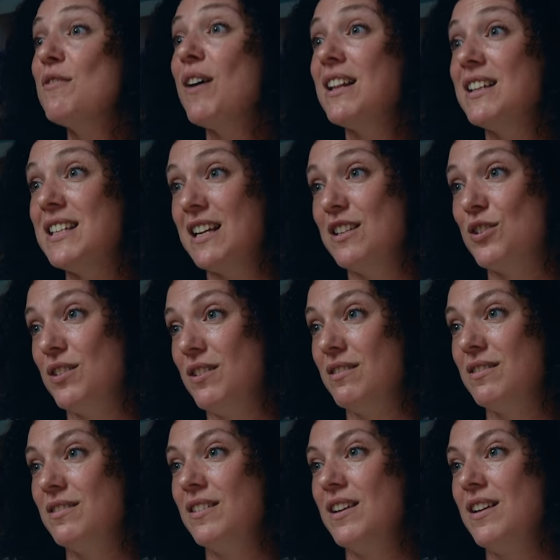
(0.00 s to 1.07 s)
it
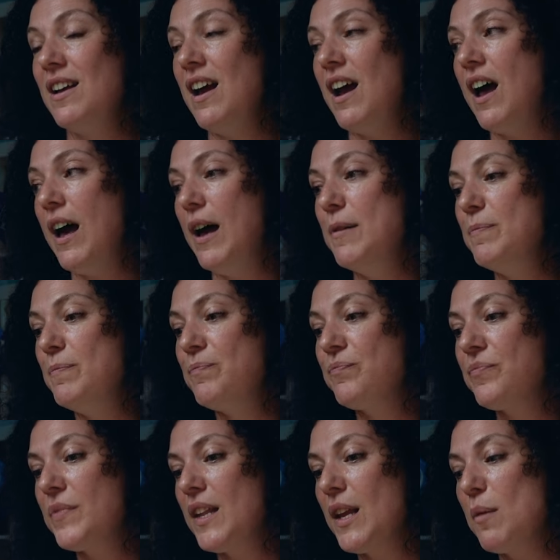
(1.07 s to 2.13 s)
validation.
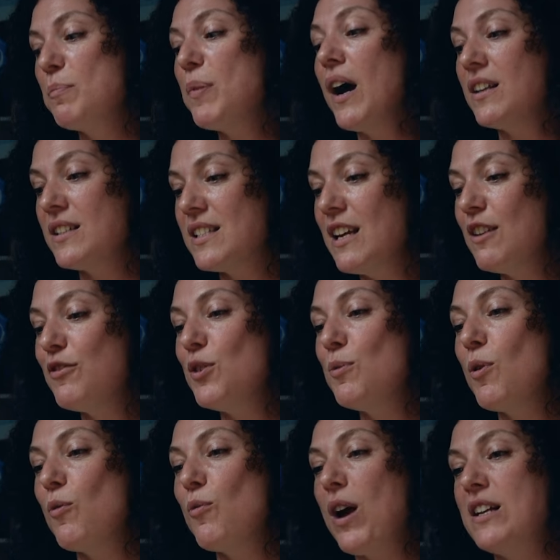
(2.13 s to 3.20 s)
Um, but if
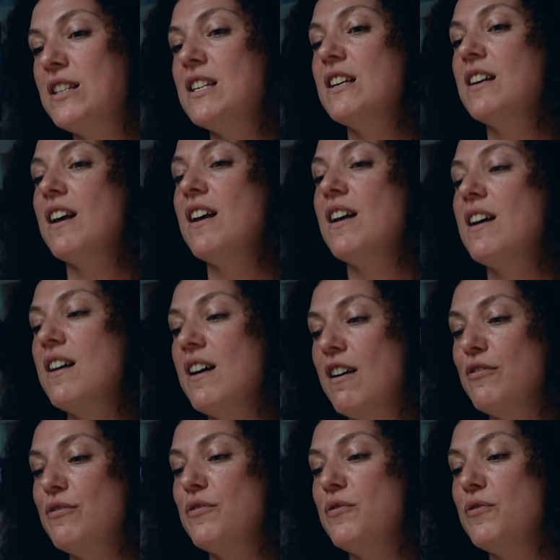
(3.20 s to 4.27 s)
you are writing a,
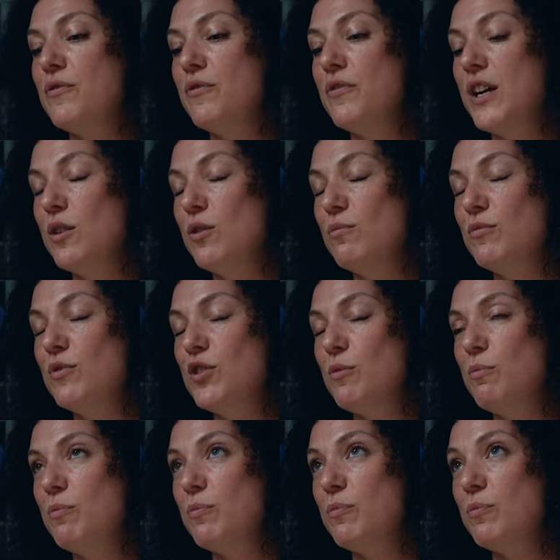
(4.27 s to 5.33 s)
a, film
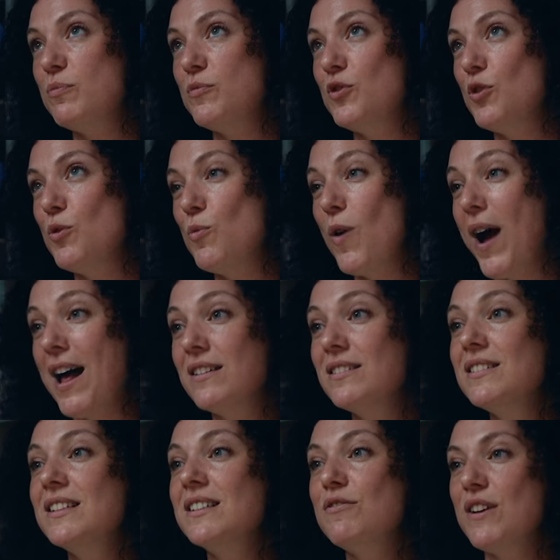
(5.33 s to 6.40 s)
to do
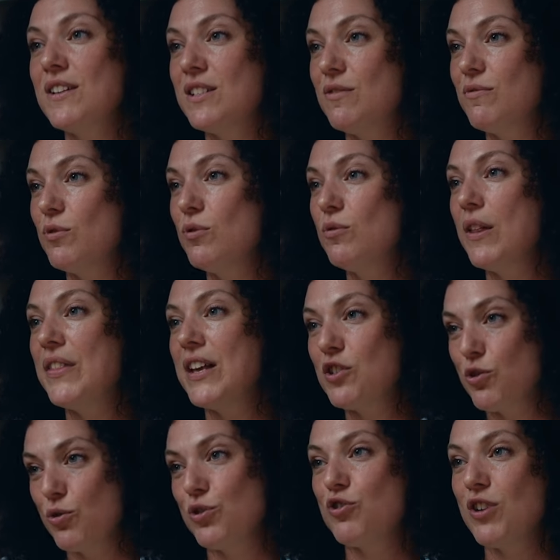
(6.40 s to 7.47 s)
well in a festival and
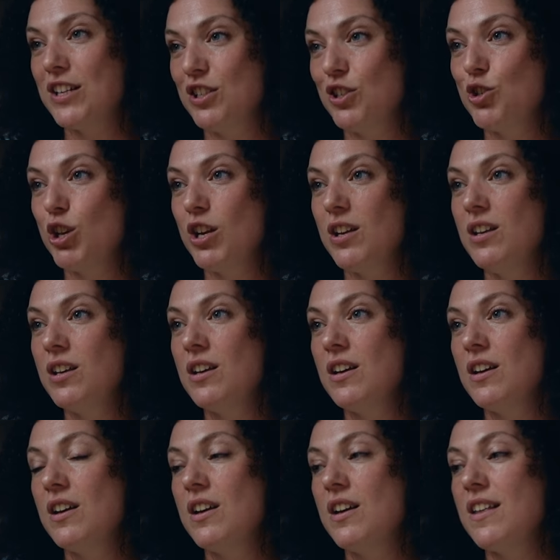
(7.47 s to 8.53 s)
that's your strategy,
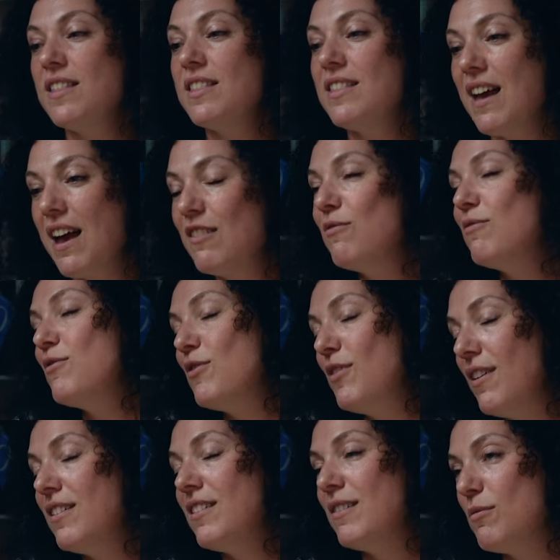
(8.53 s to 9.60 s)
then
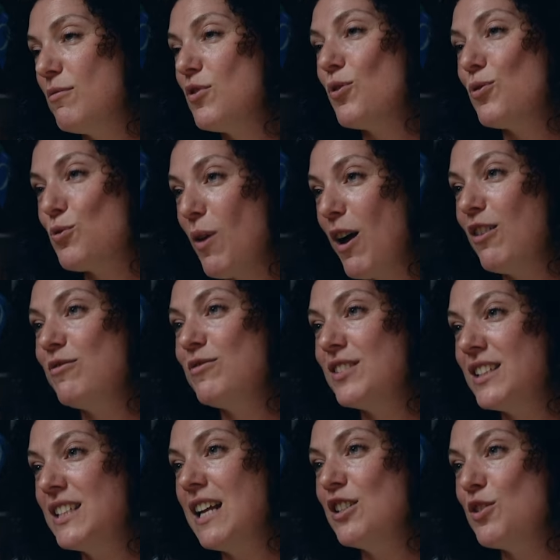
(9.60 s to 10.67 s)
uh, sort of 12,
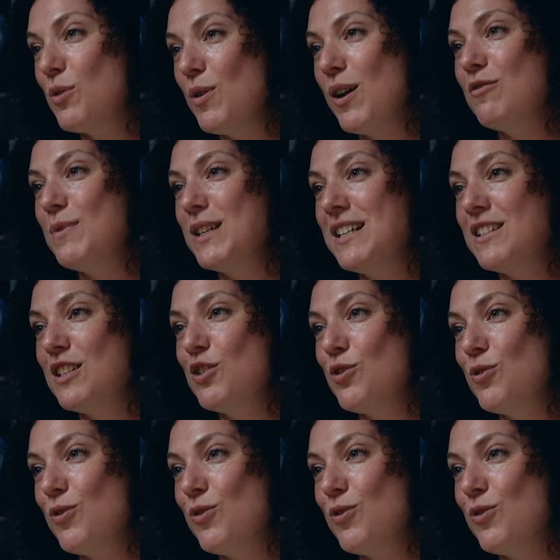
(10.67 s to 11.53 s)
10, 12 minutes is